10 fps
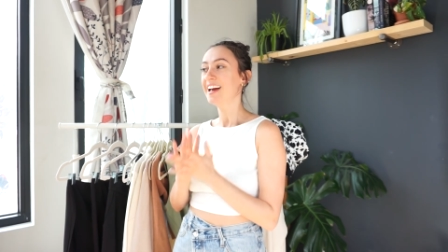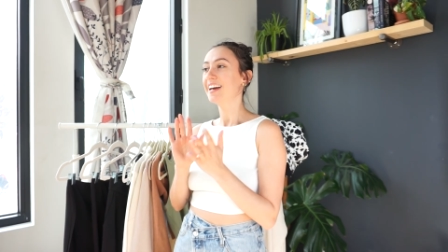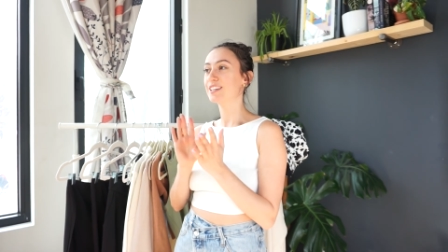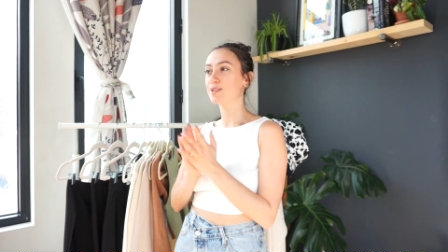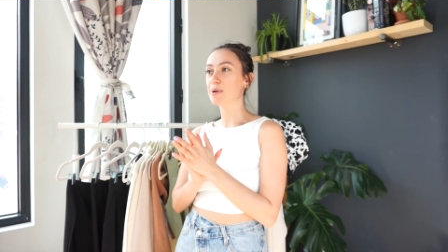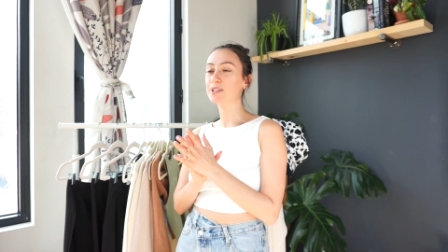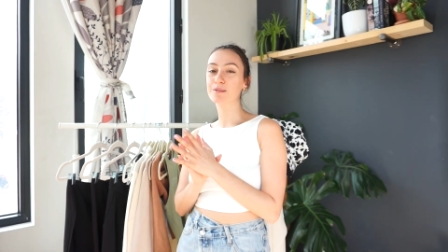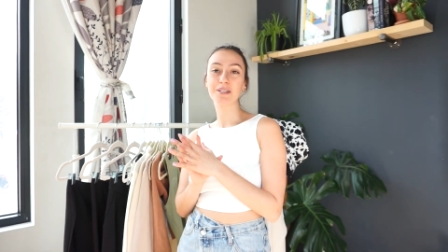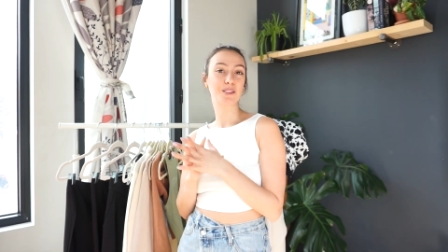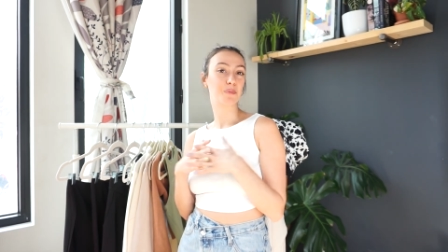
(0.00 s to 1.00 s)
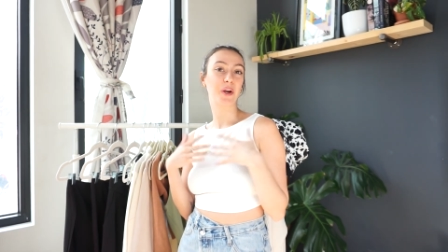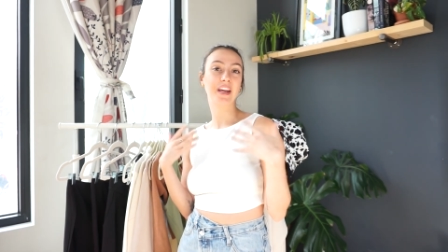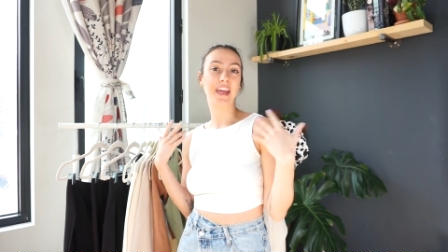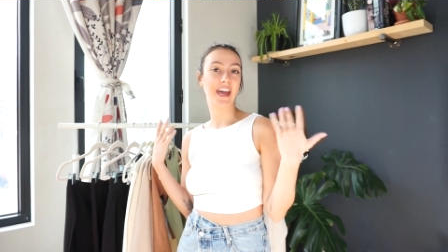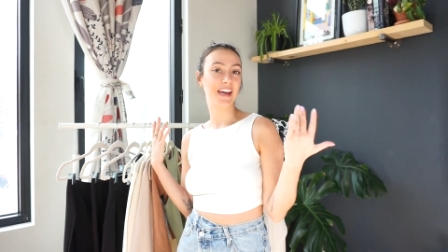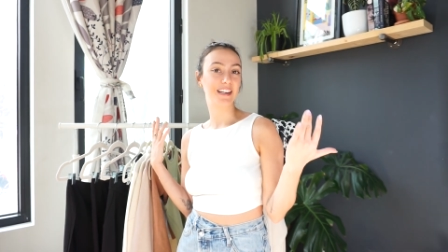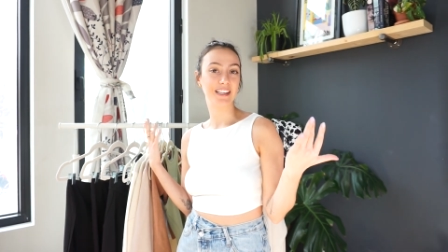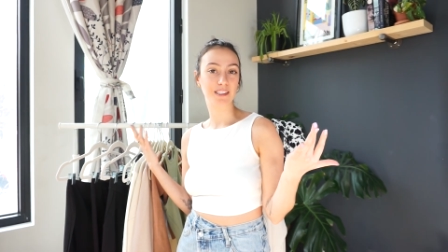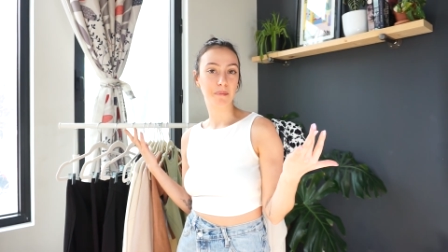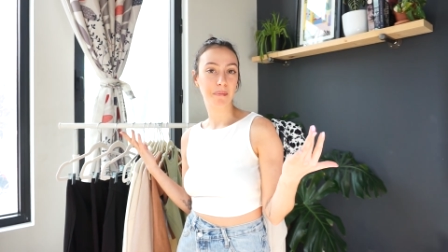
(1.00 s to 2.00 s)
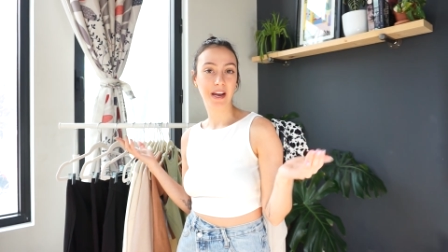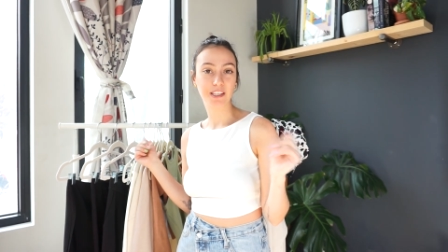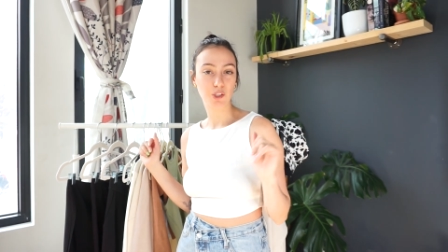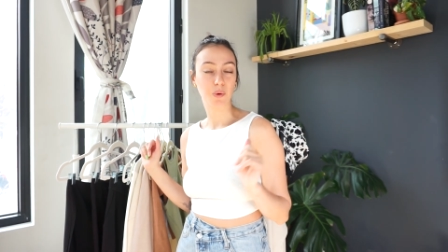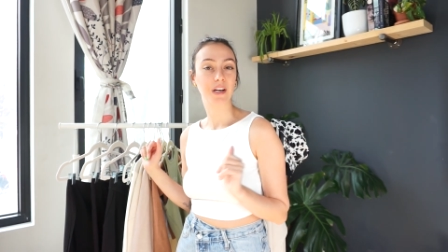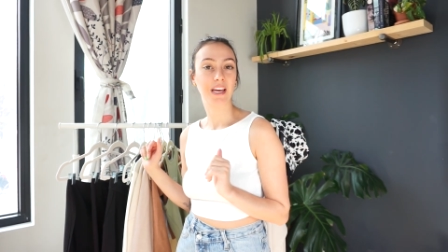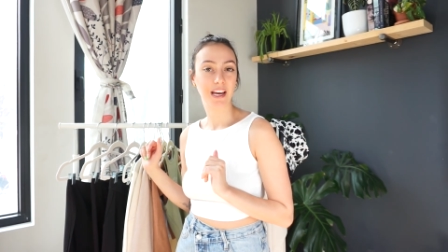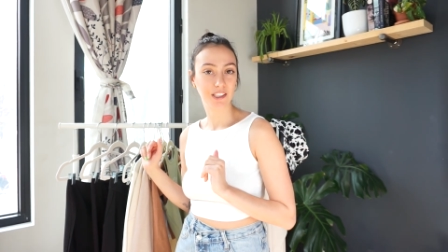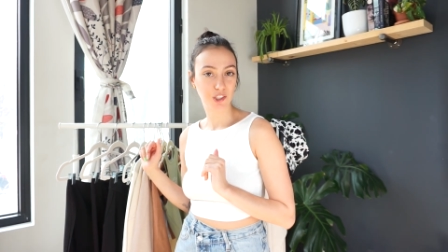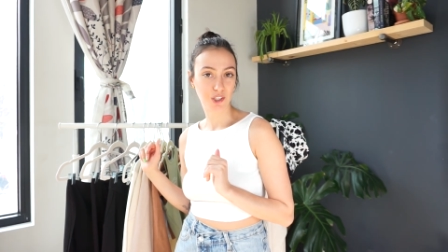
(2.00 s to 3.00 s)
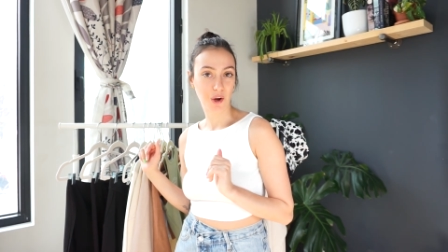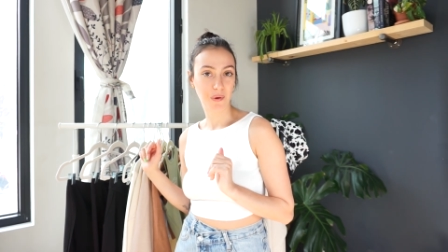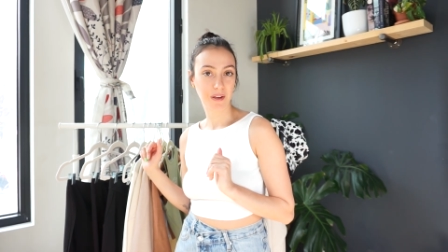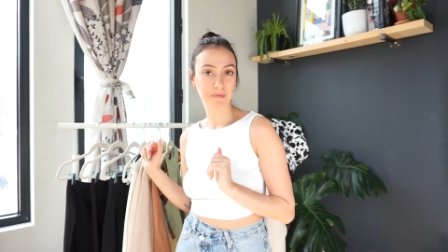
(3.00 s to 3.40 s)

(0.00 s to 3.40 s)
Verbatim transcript: It's supposed to be spring and it's minus 20 and it's snowing.